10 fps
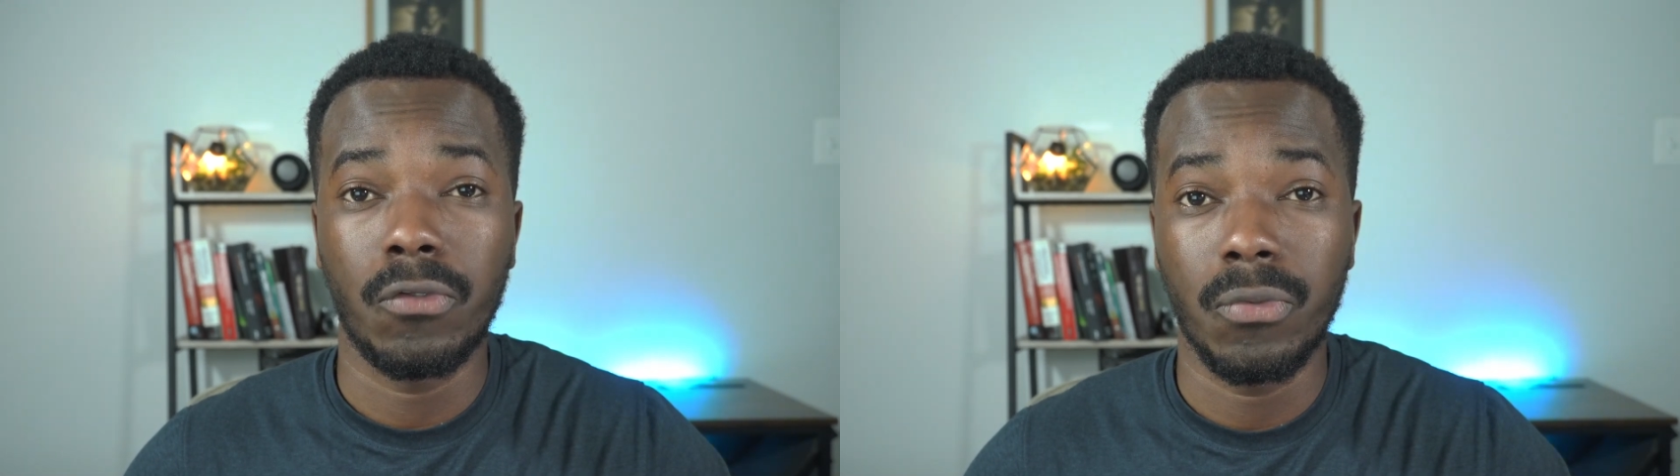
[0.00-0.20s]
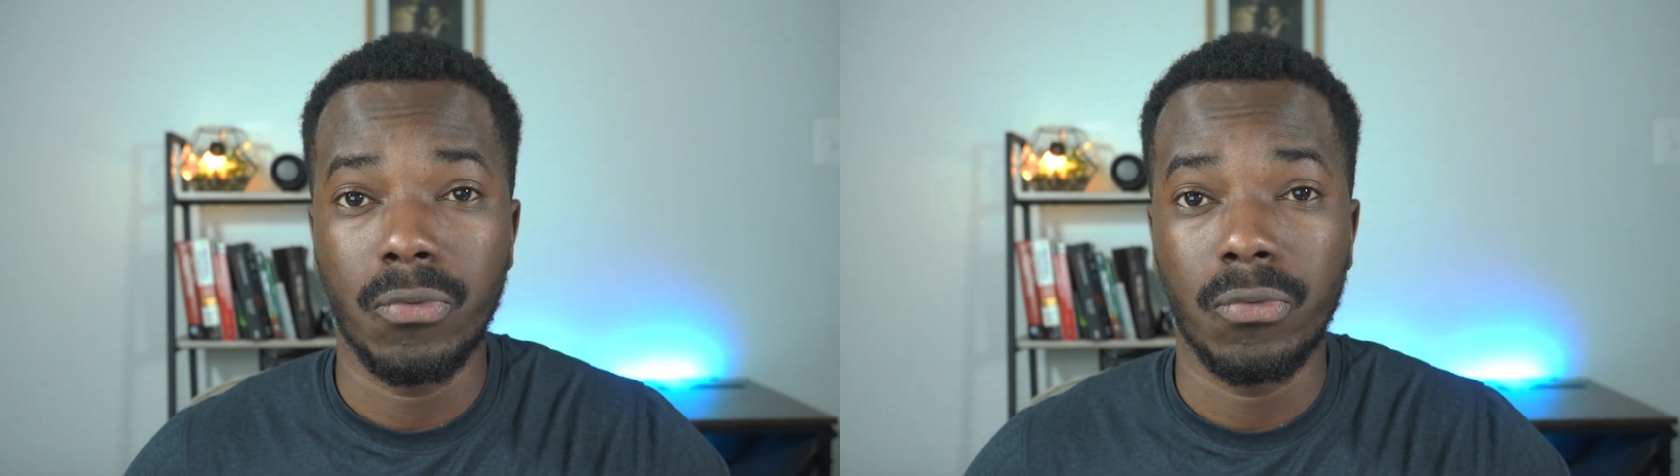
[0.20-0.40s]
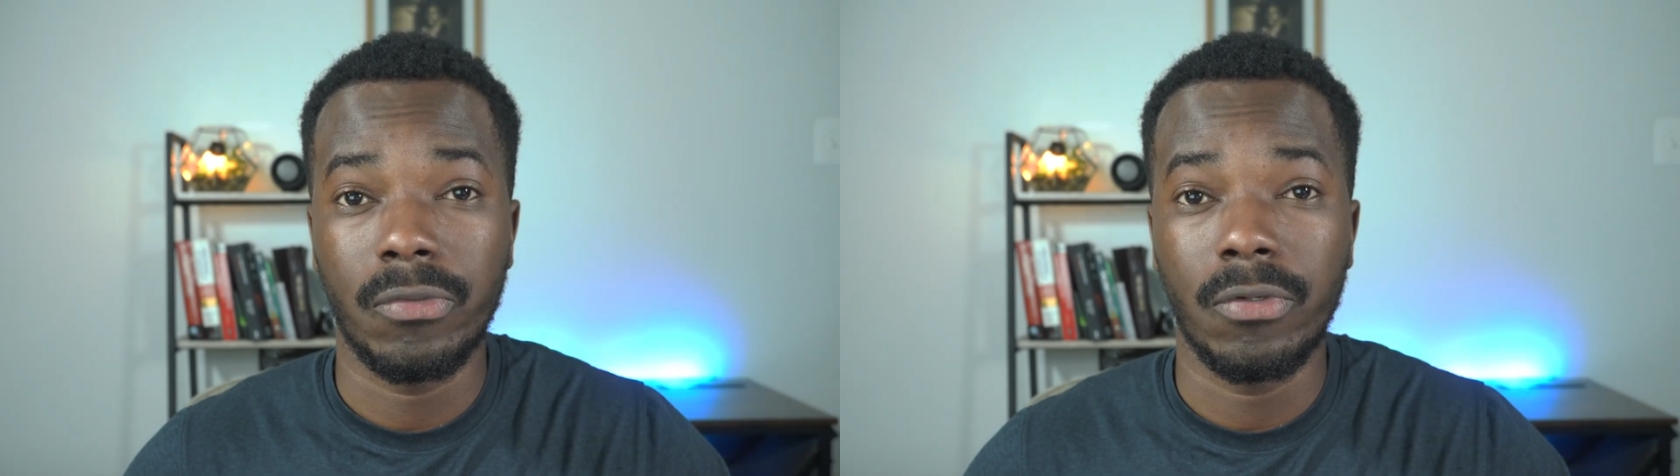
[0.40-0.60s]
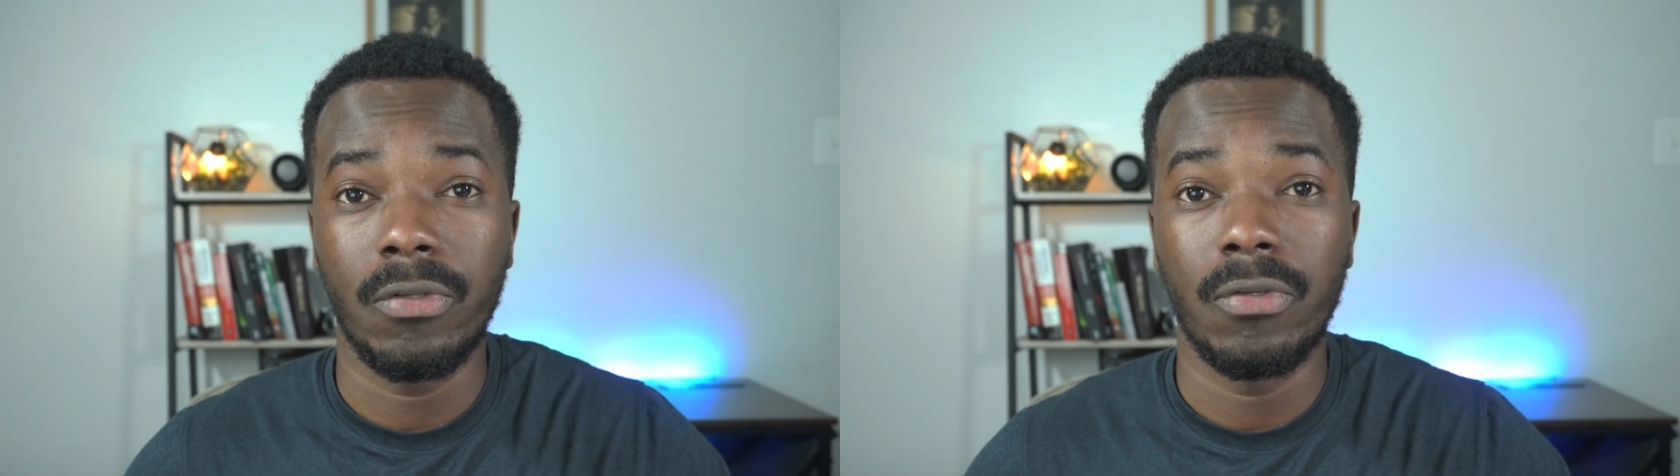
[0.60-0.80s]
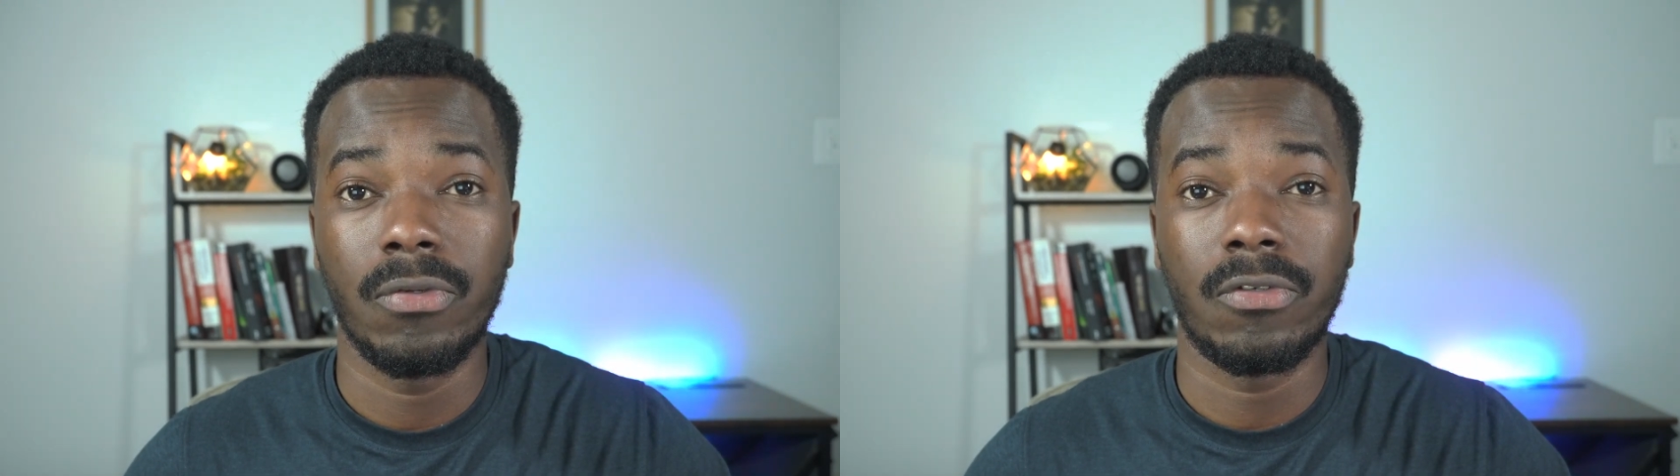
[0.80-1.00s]
tools
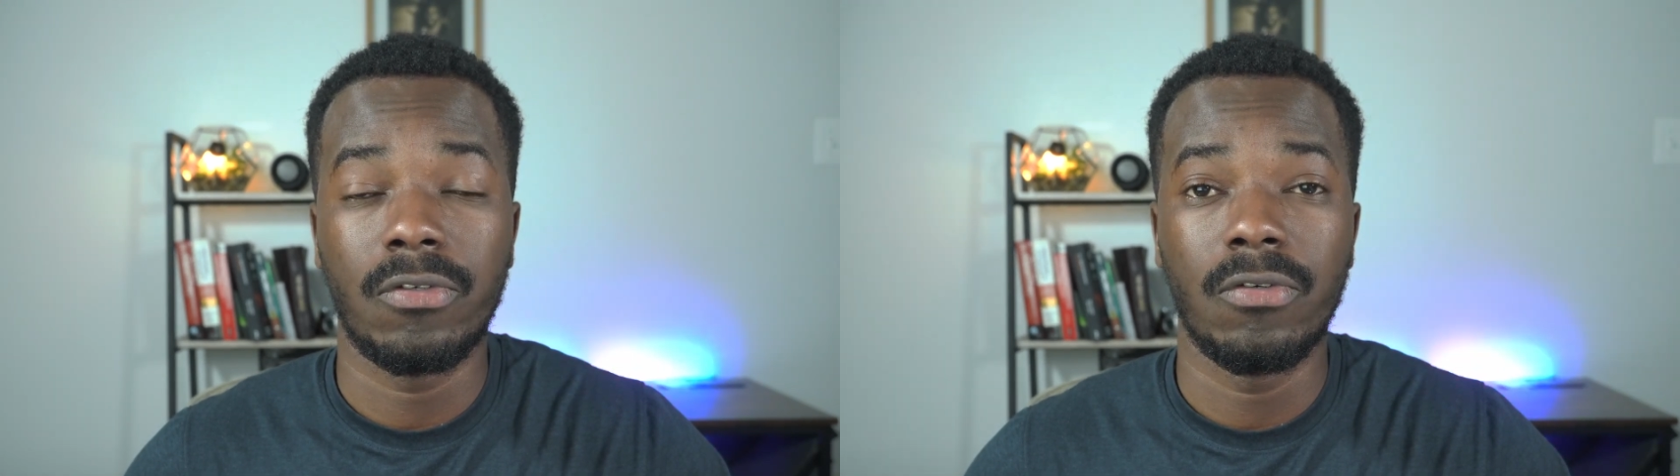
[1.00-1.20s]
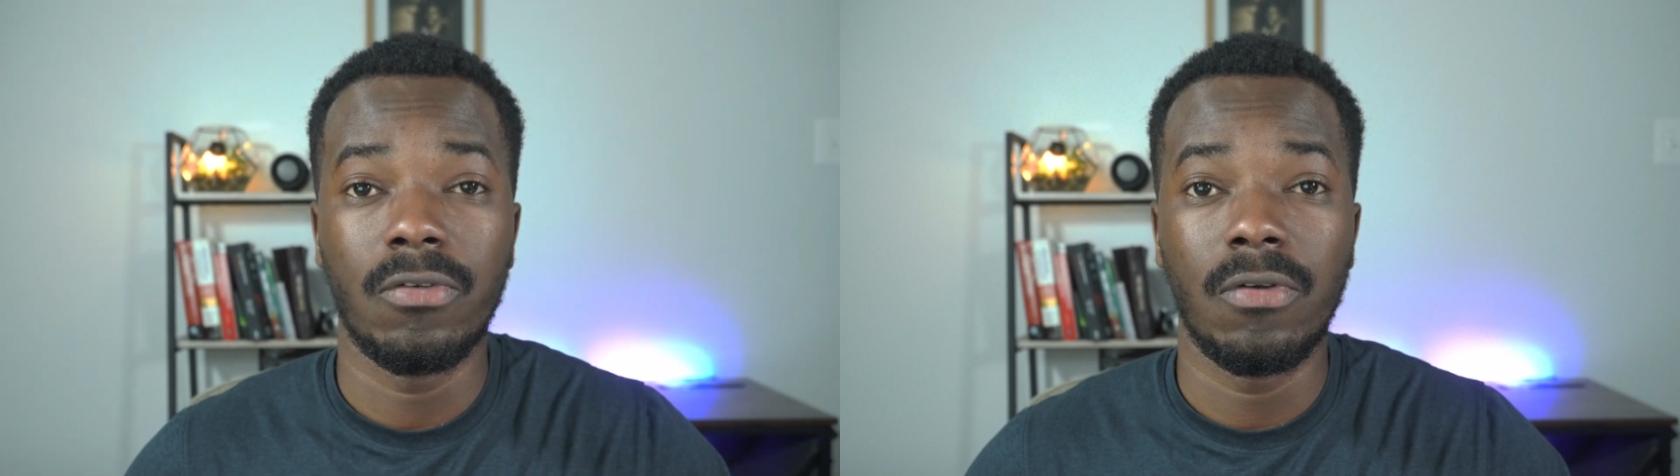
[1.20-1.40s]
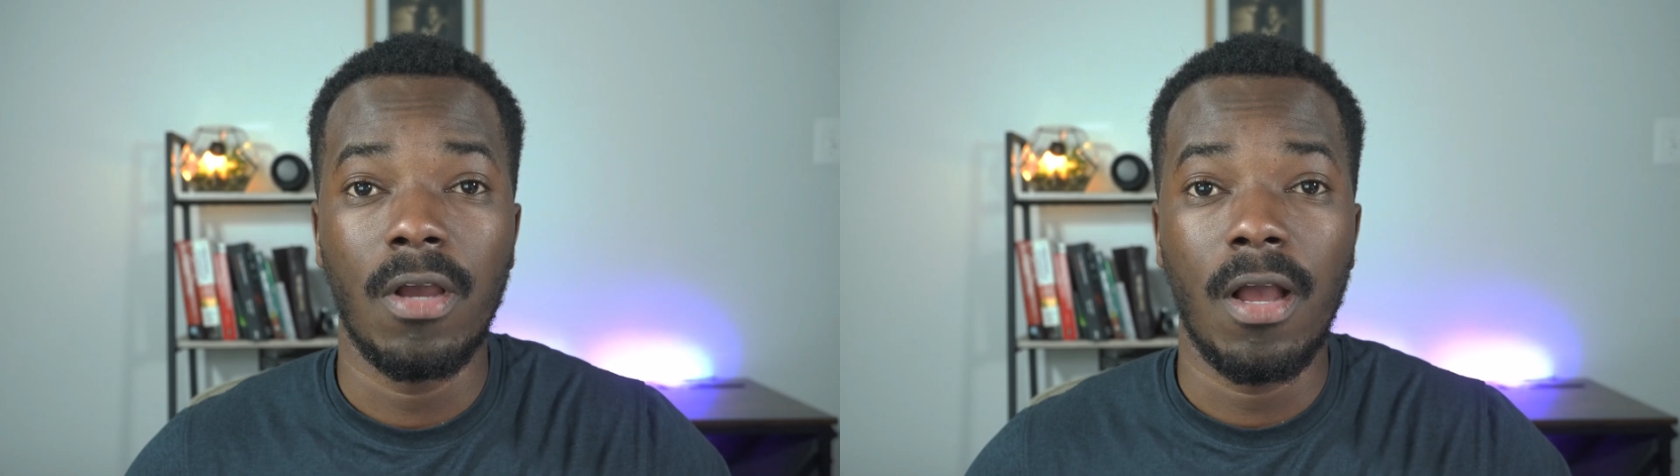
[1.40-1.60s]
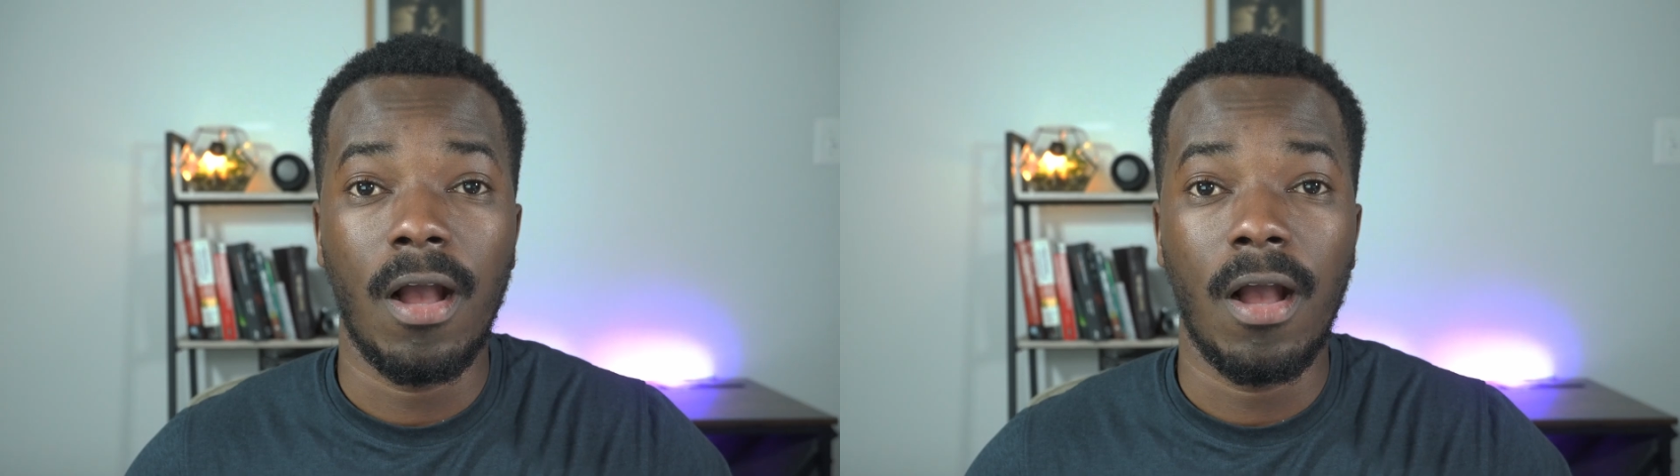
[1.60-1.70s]
used to